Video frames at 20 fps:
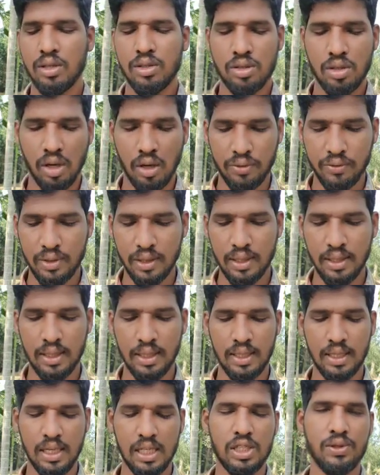So after
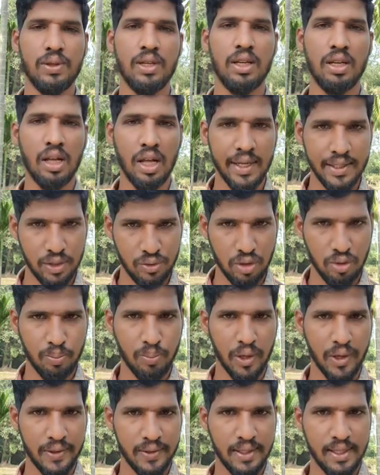that next one last one
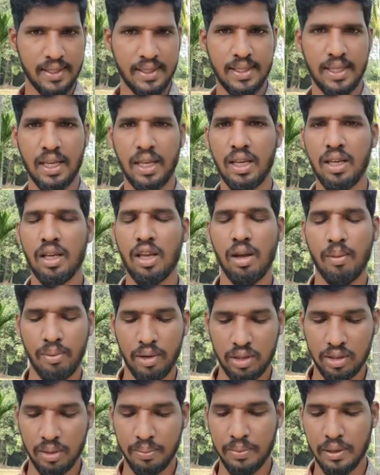point they saying
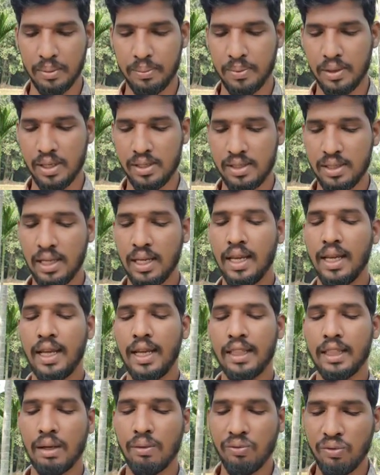about the peoples
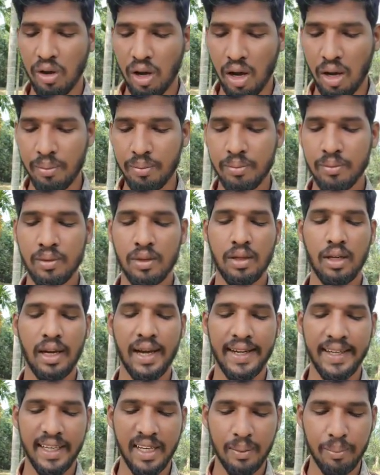in the warm
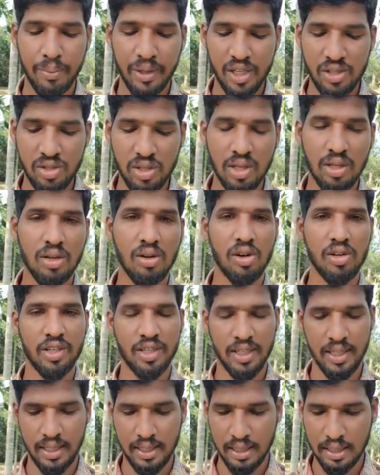and temperature
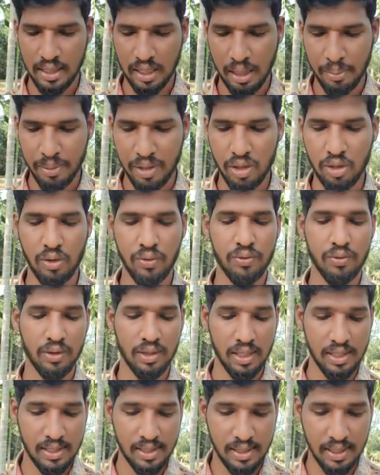continental climate of
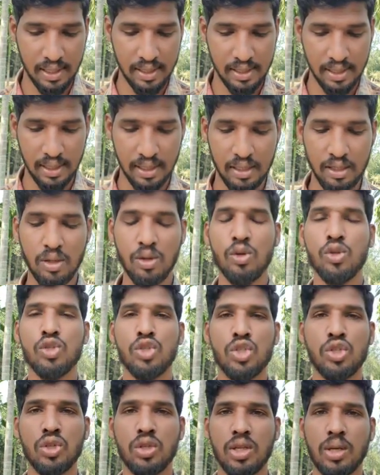this region
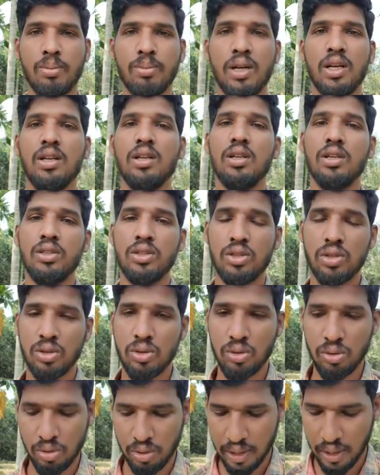suitable to
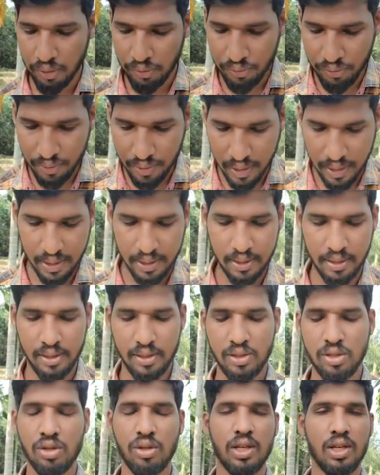grow a wheat.
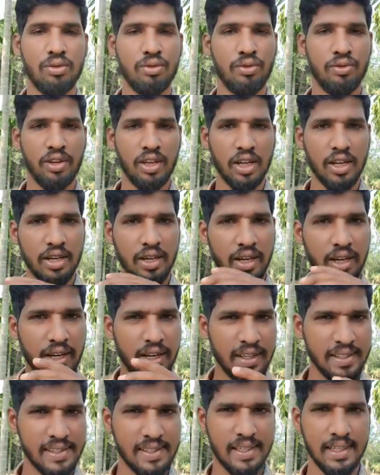So that one we already
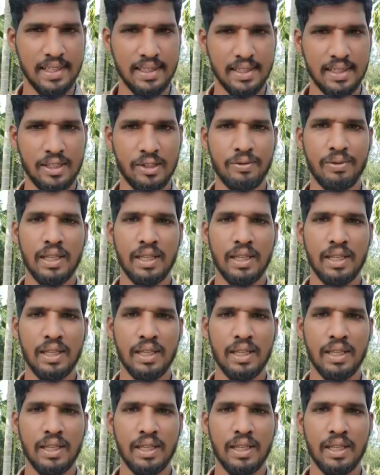discussed.